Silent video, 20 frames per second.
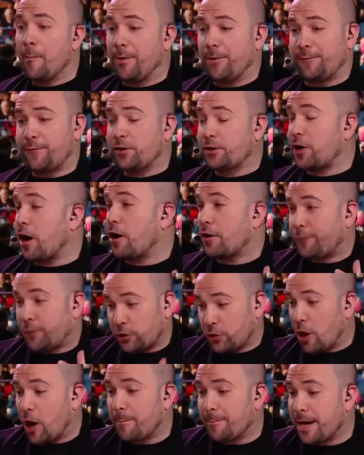But
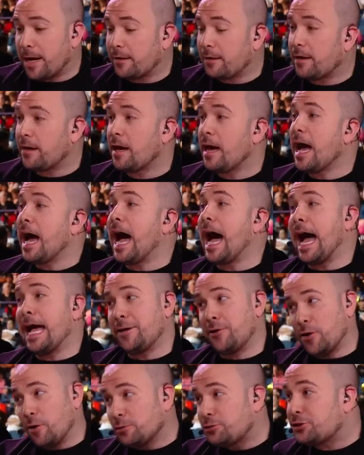for Carmella, I
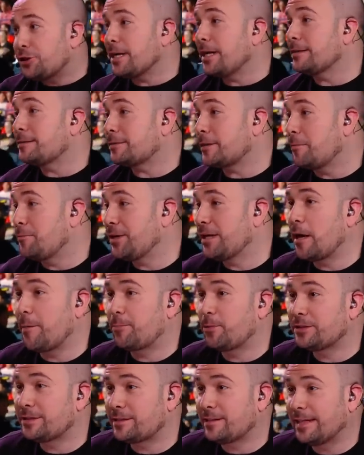know she has something up
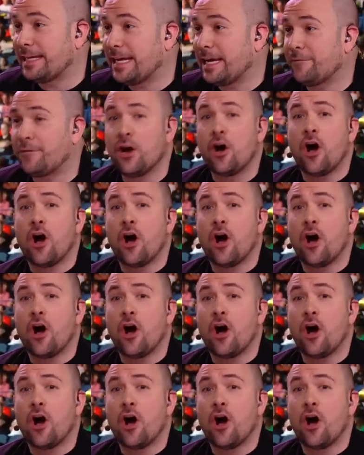her sleeve.